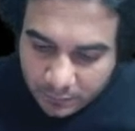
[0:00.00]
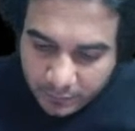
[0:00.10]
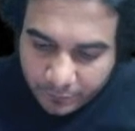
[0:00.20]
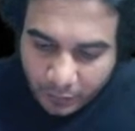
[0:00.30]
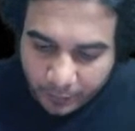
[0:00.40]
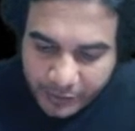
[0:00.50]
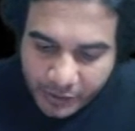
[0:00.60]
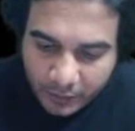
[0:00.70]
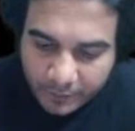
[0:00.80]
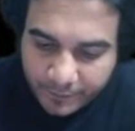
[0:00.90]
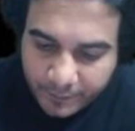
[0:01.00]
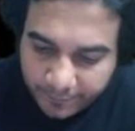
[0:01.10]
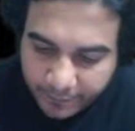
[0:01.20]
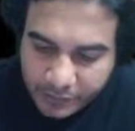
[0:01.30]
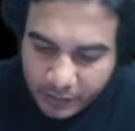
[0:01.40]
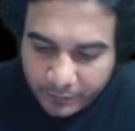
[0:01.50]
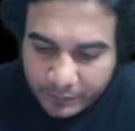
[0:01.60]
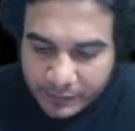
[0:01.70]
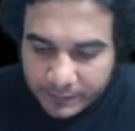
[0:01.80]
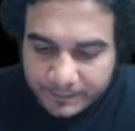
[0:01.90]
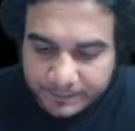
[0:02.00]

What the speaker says: for formation of differential equation.